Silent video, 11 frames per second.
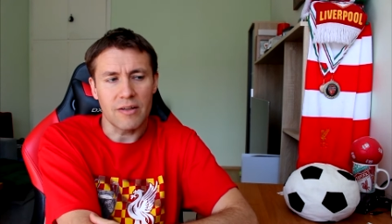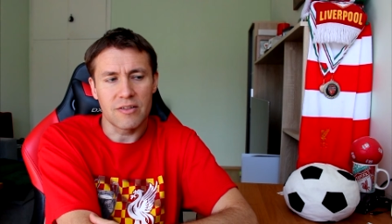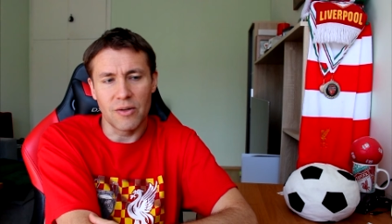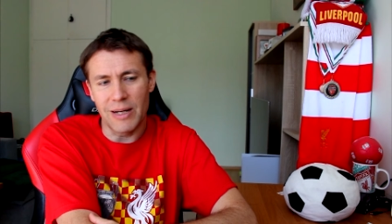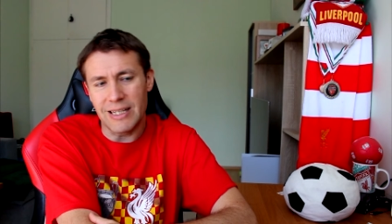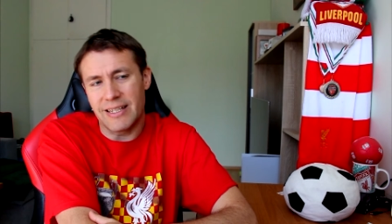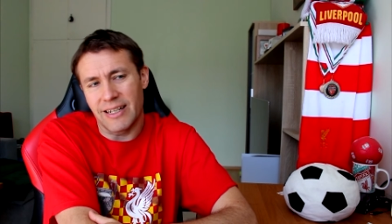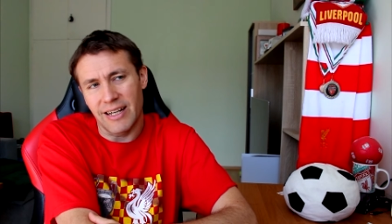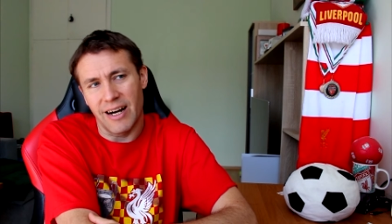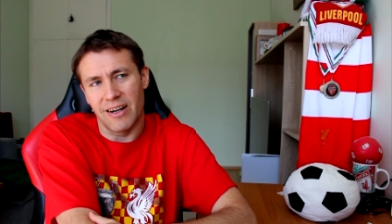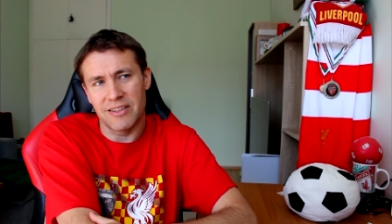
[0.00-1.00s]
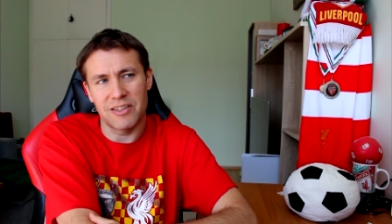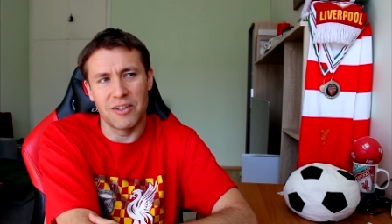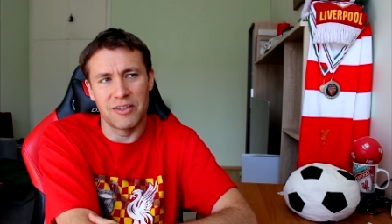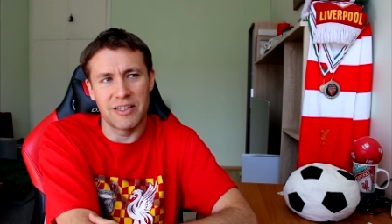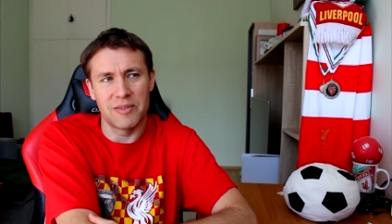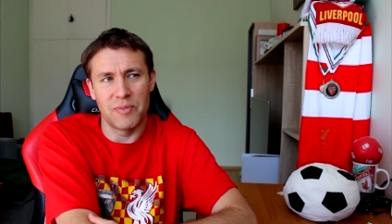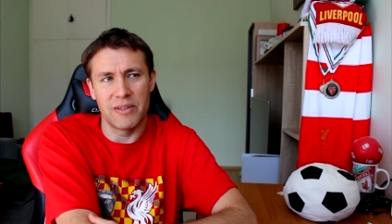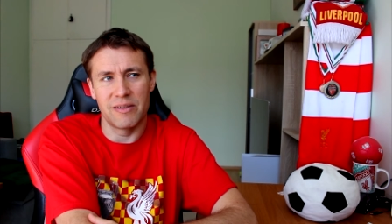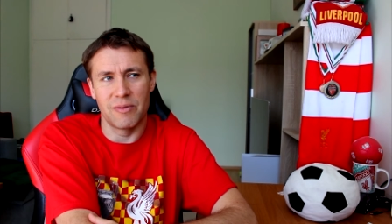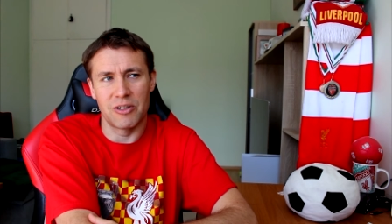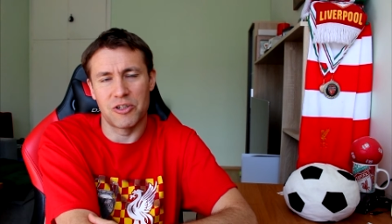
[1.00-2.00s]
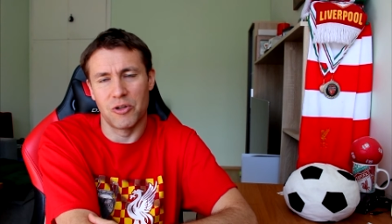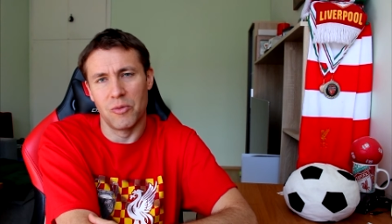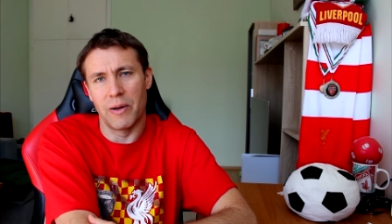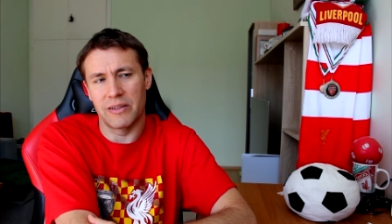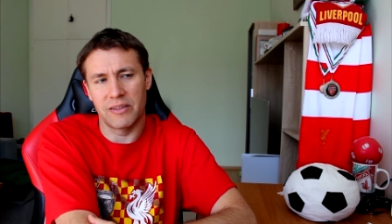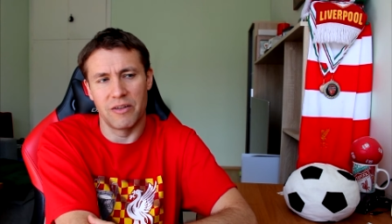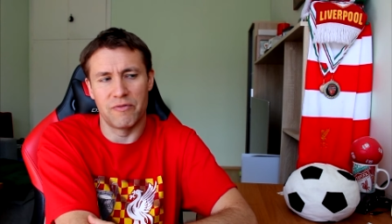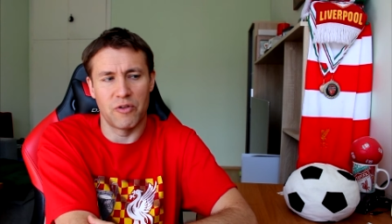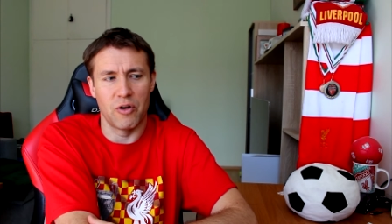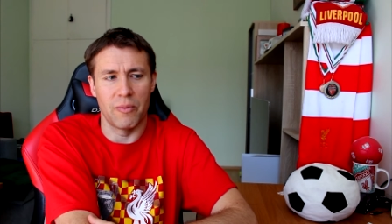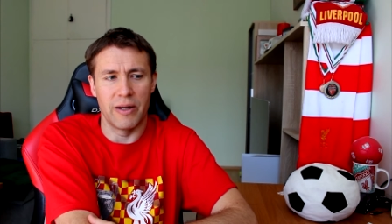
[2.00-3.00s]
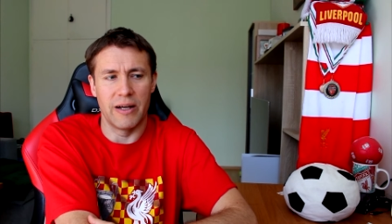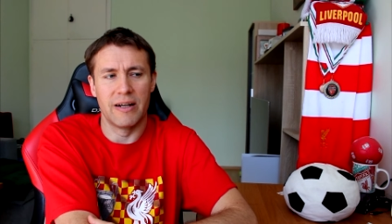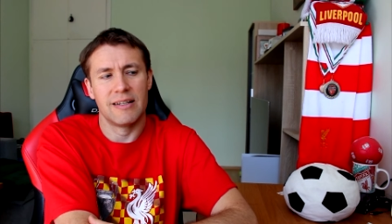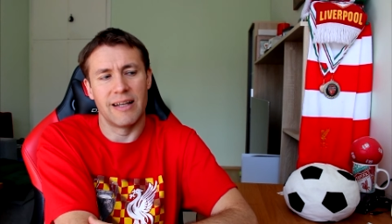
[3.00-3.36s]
So basically Arne Slot is pretty much all but confirming